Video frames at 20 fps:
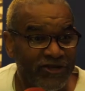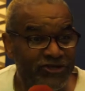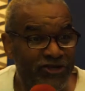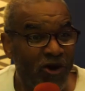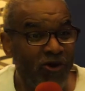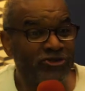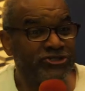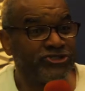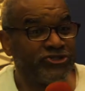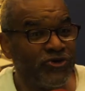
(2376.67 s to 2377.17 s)

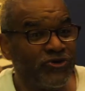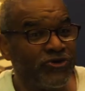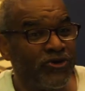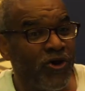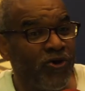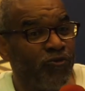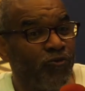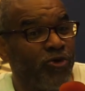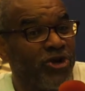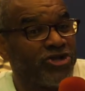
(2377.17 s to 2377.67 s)
Don't you
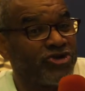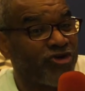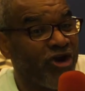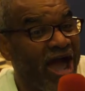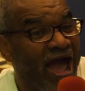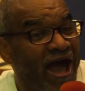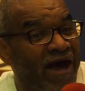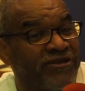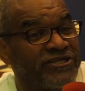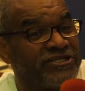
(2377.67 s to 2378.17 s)
know what
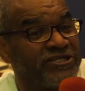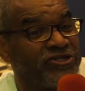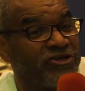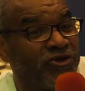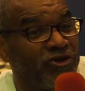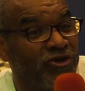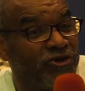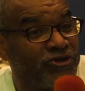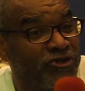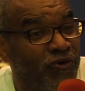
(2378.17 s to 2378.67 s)
trials is
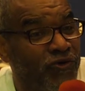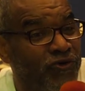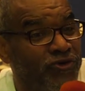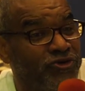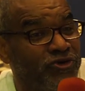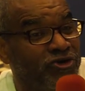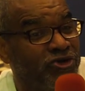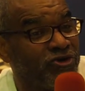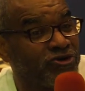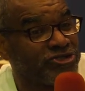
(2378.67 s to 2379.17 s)
going to do
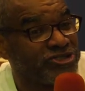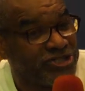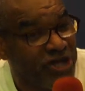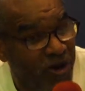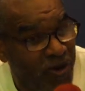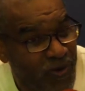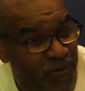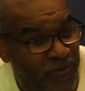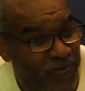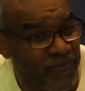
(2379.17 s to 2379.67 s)
to your
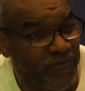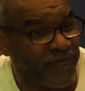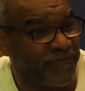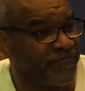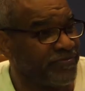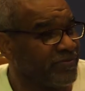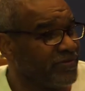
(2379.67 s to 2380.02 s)
soul?